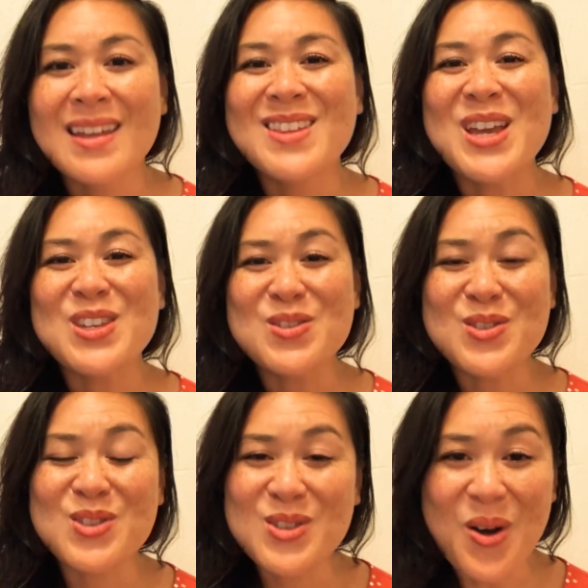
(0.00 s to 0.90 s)
Thank you
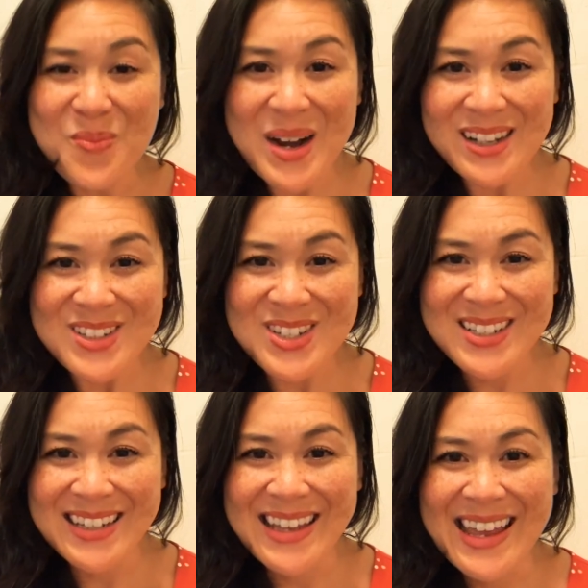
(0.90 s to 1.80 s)
so much,
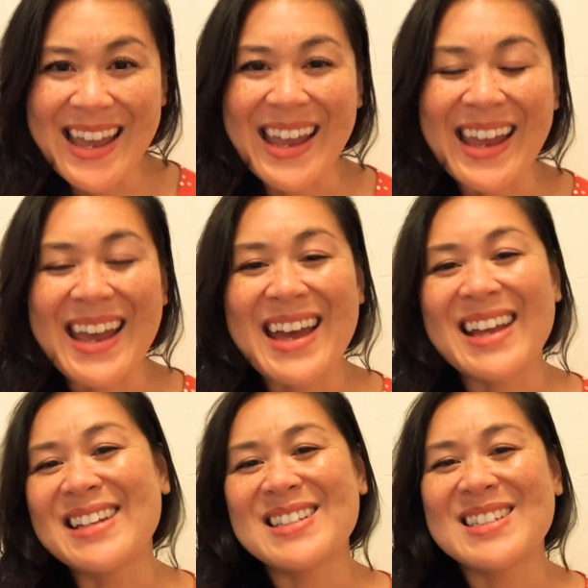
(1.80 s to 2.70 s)

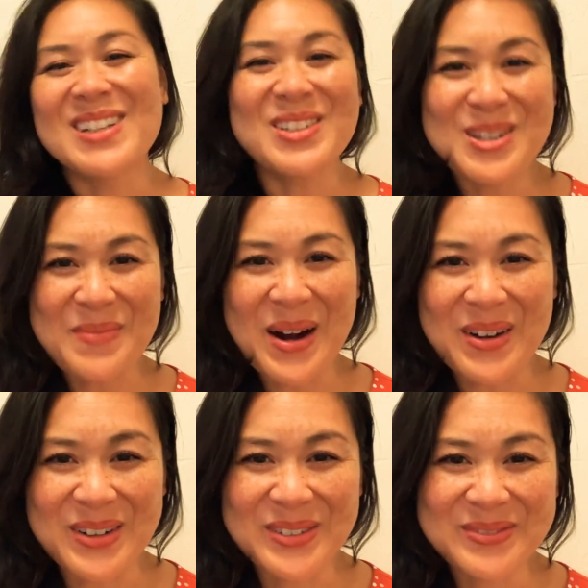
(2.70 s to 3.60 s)
and till
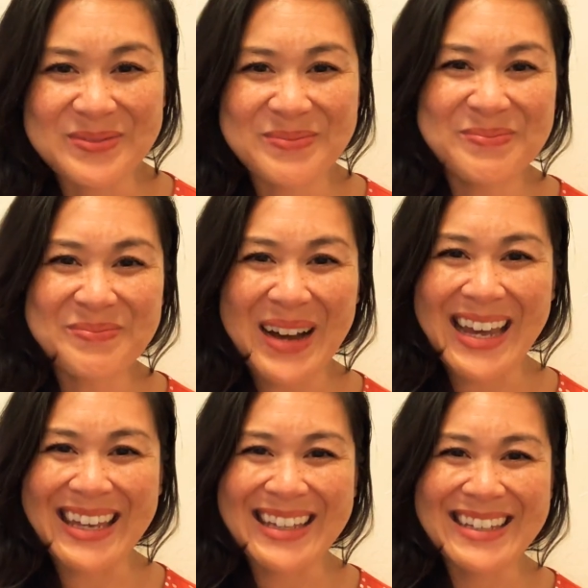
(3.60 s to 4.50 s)
tomorrow.
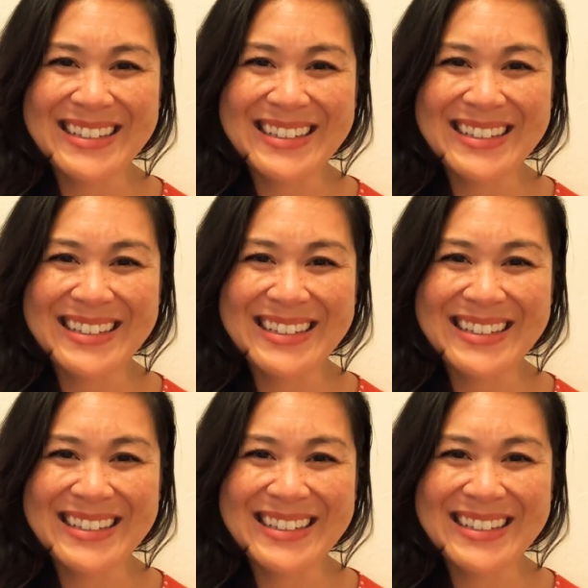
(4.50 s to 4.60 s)
Bye.